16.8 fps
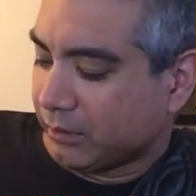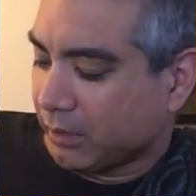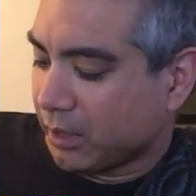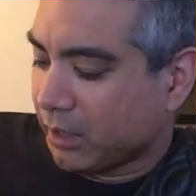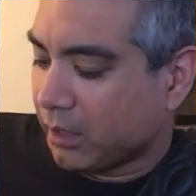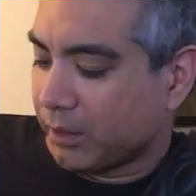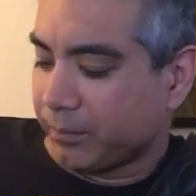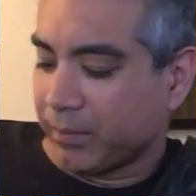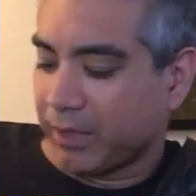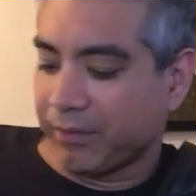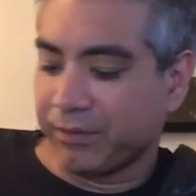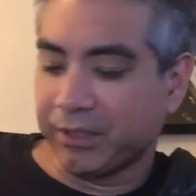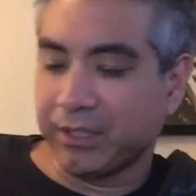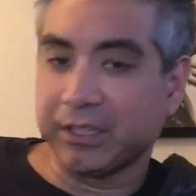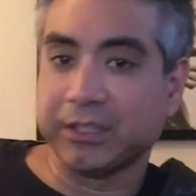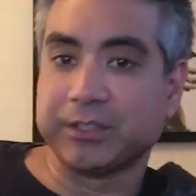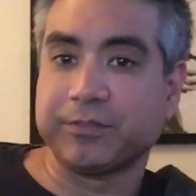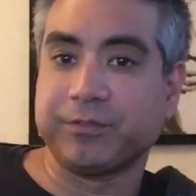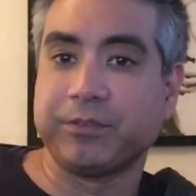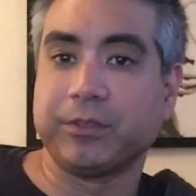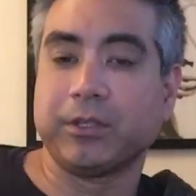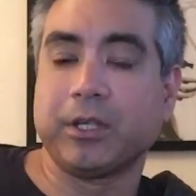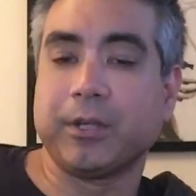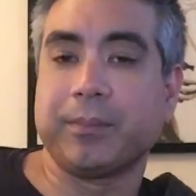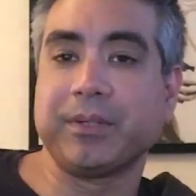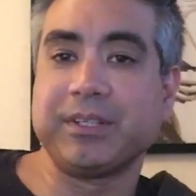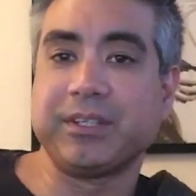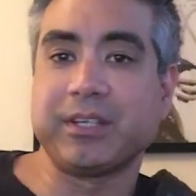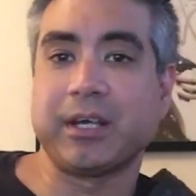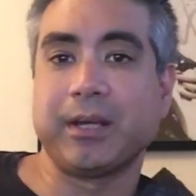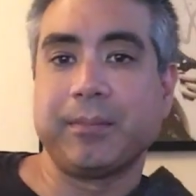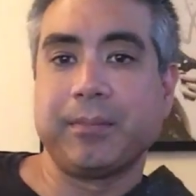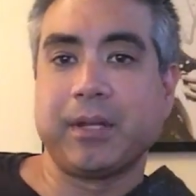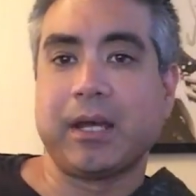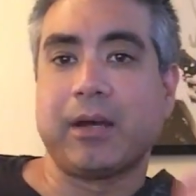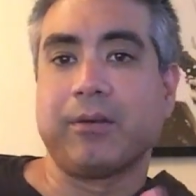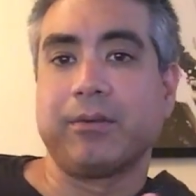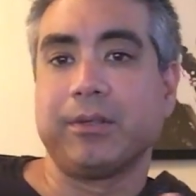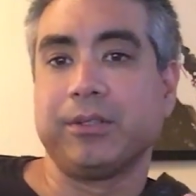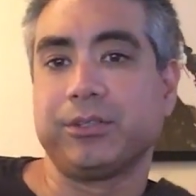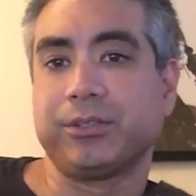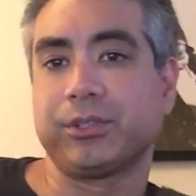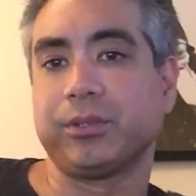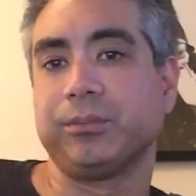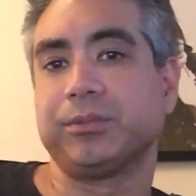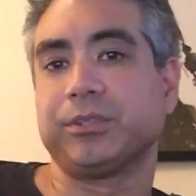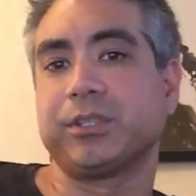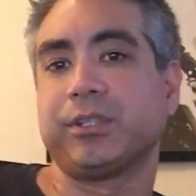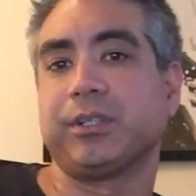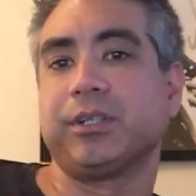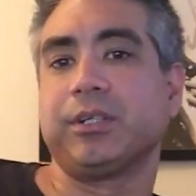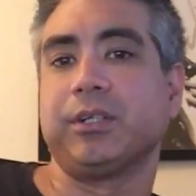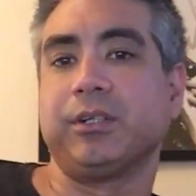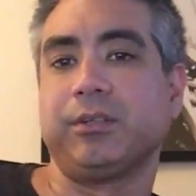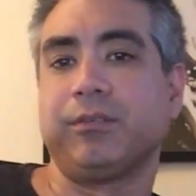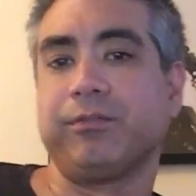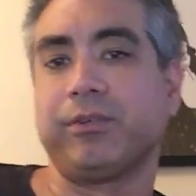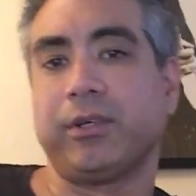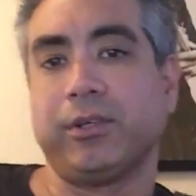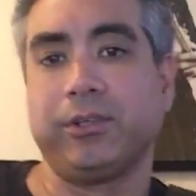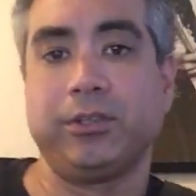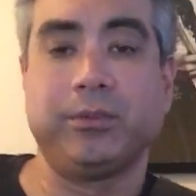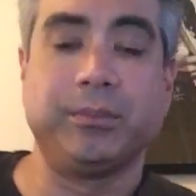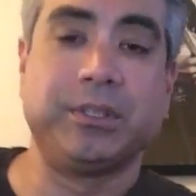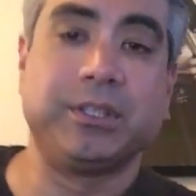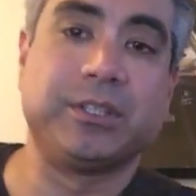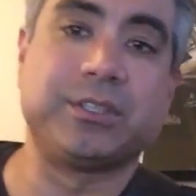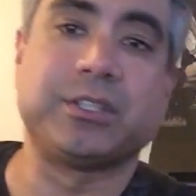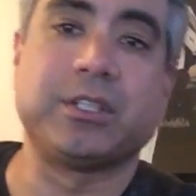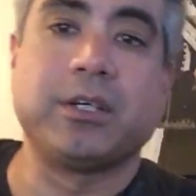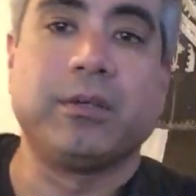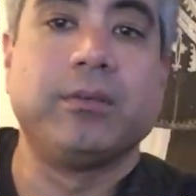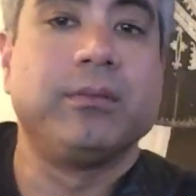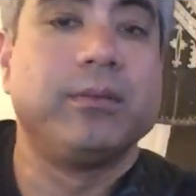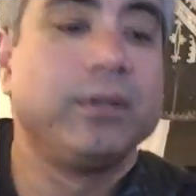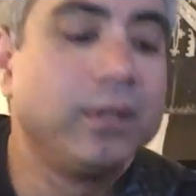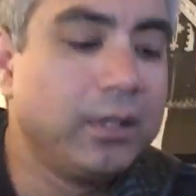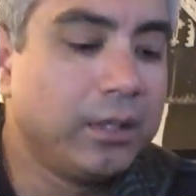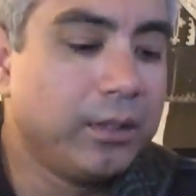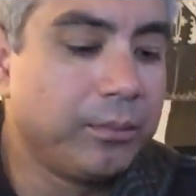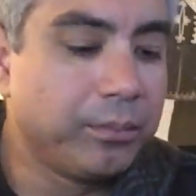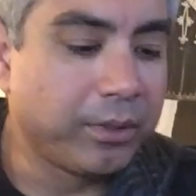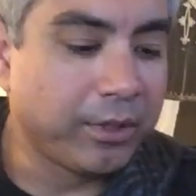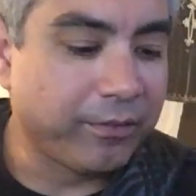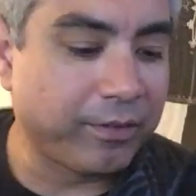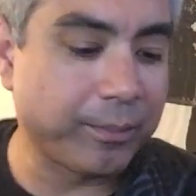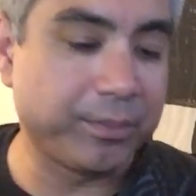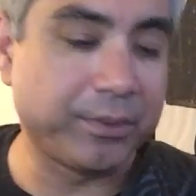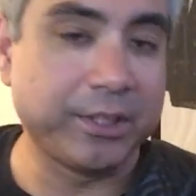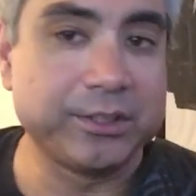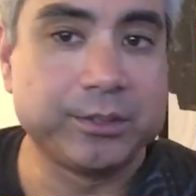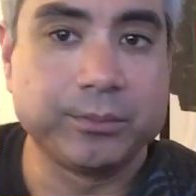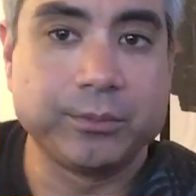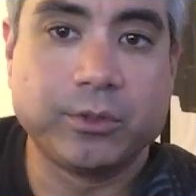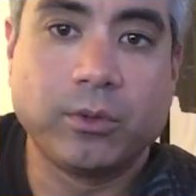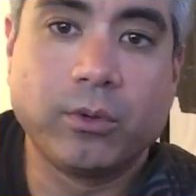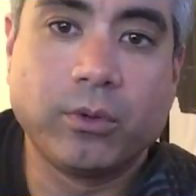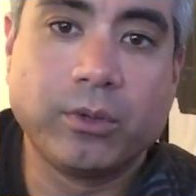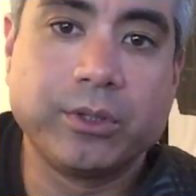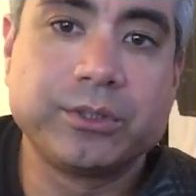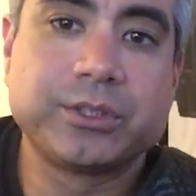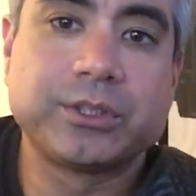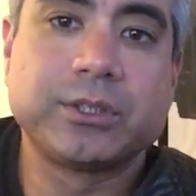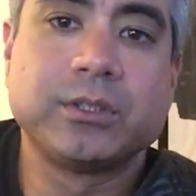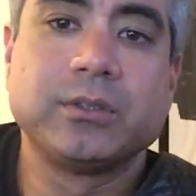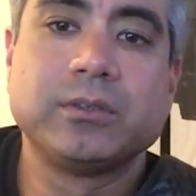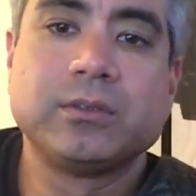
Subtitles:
everything is full up and dimed out in terms of the volume and the tone. But if I play some chords,